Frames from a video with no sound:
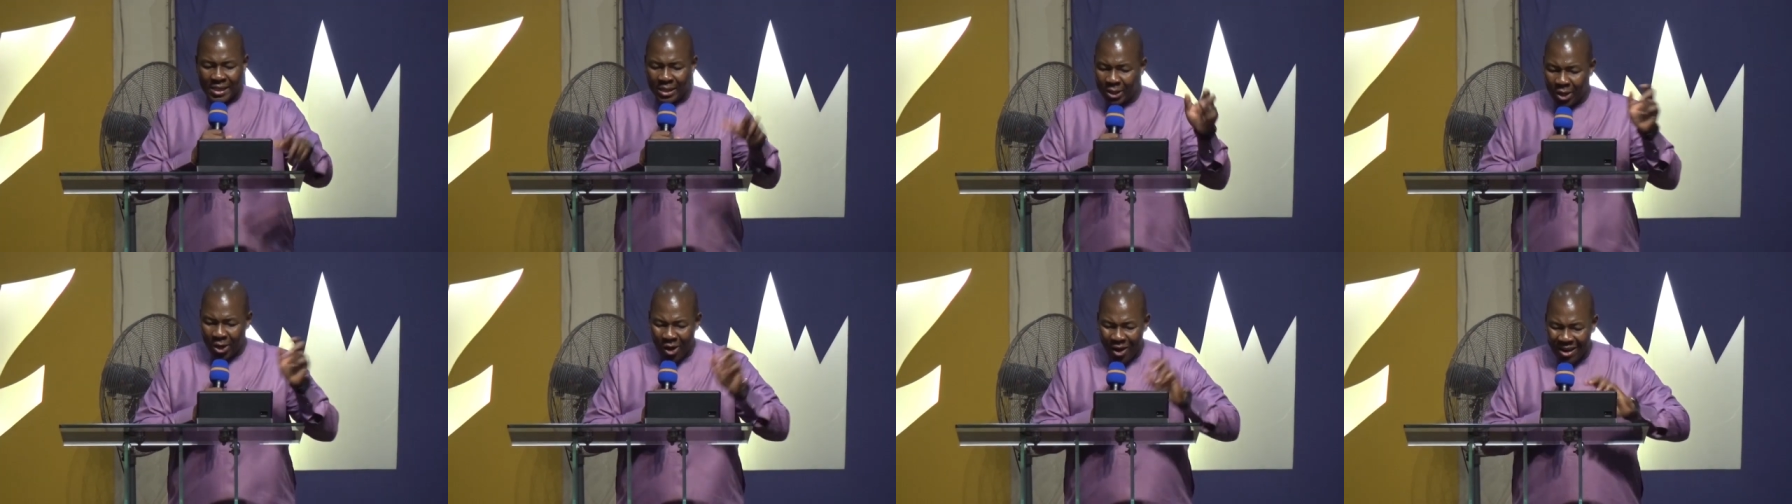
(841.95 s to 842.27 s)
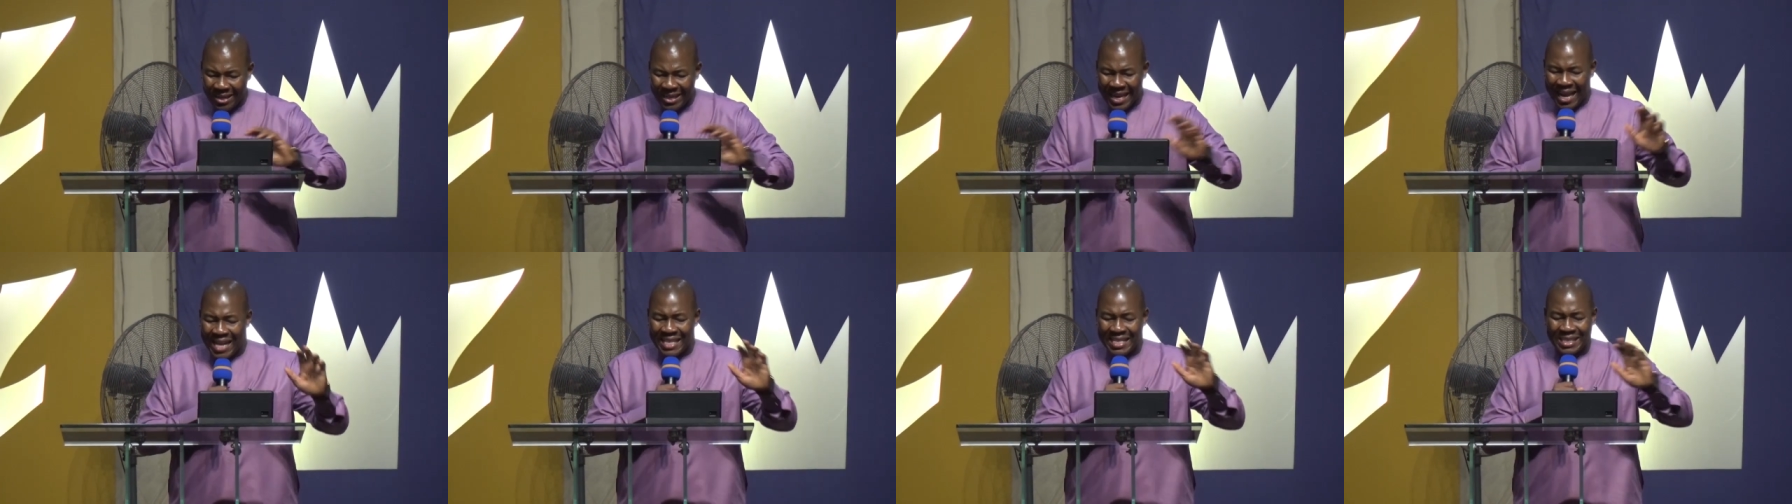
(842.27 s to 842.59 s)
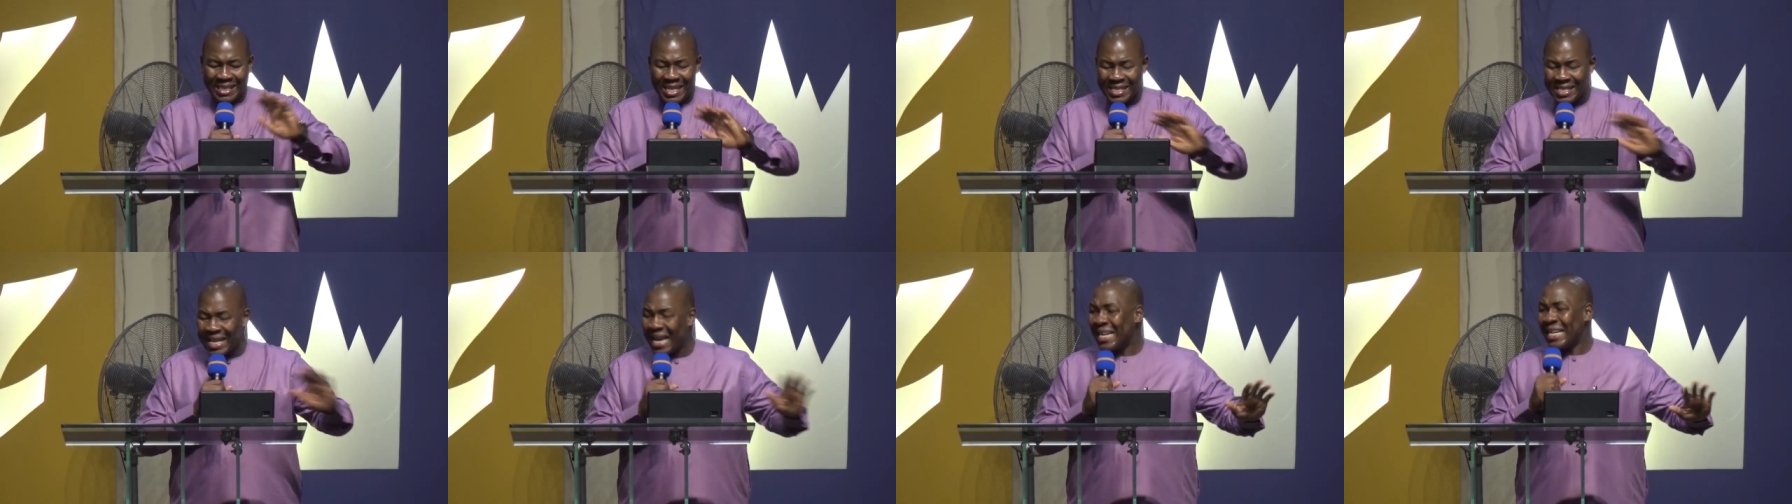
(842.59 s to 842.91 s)
God has
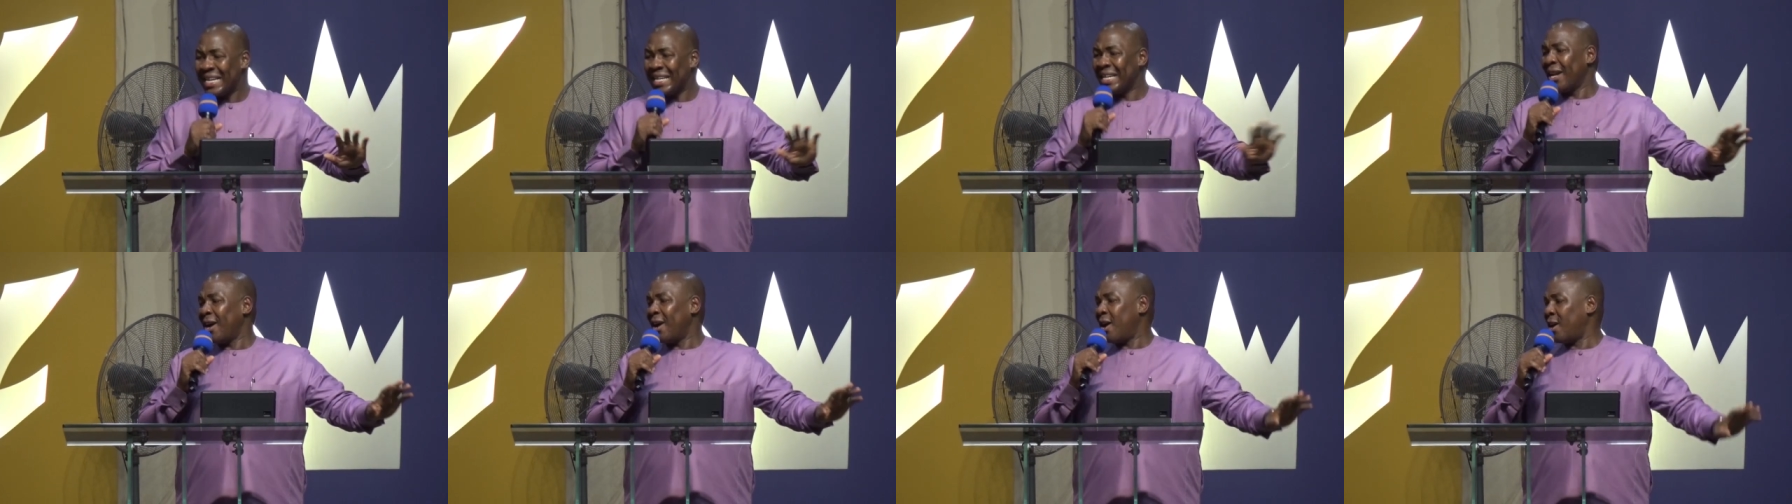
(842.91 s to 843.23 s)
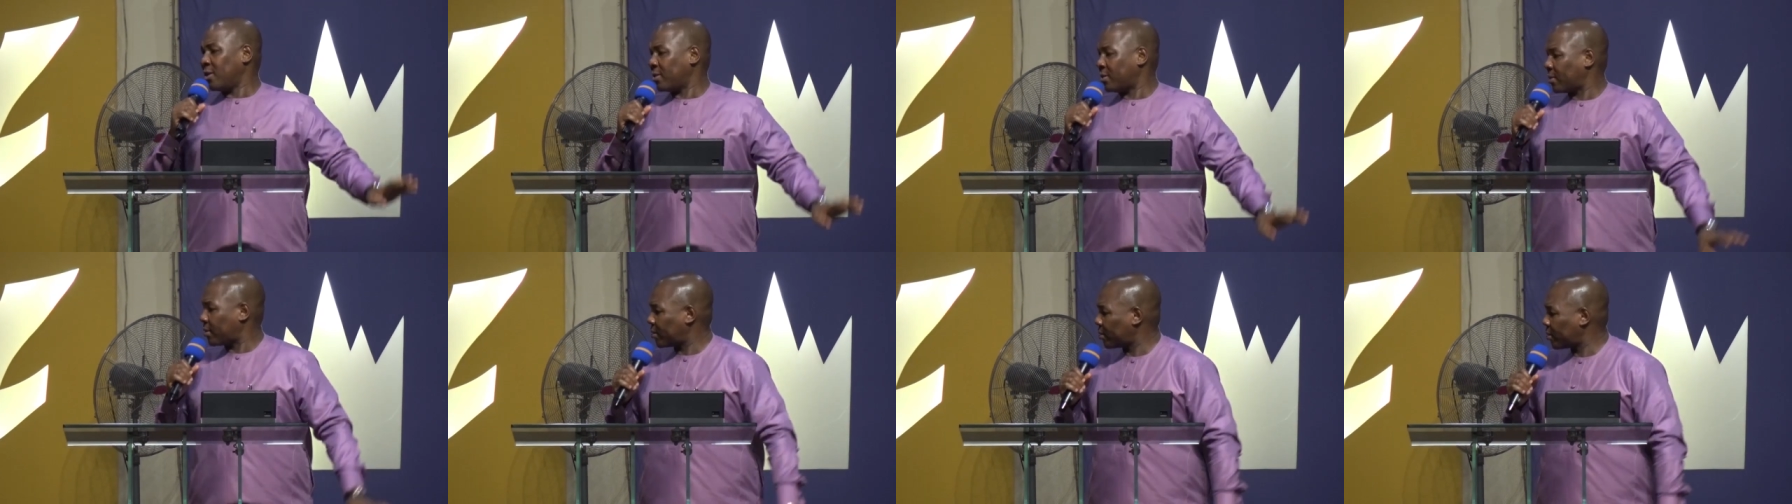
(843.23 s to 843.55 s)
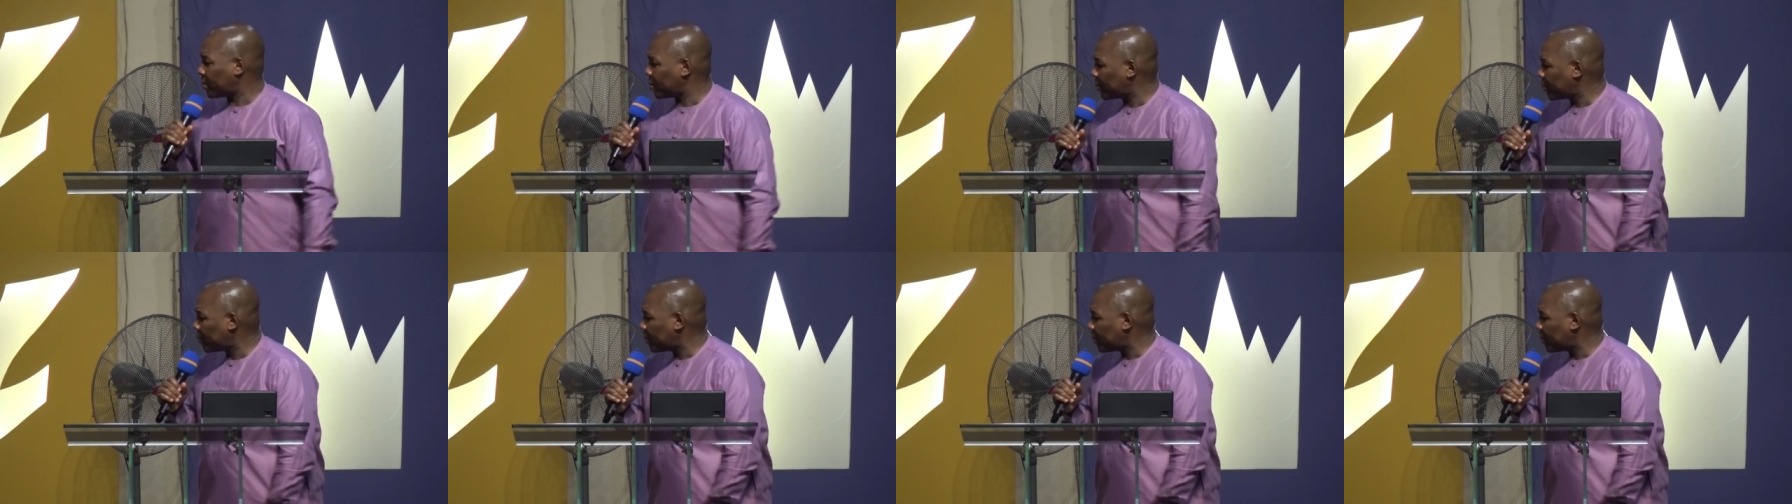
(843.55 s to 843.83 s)
created in us.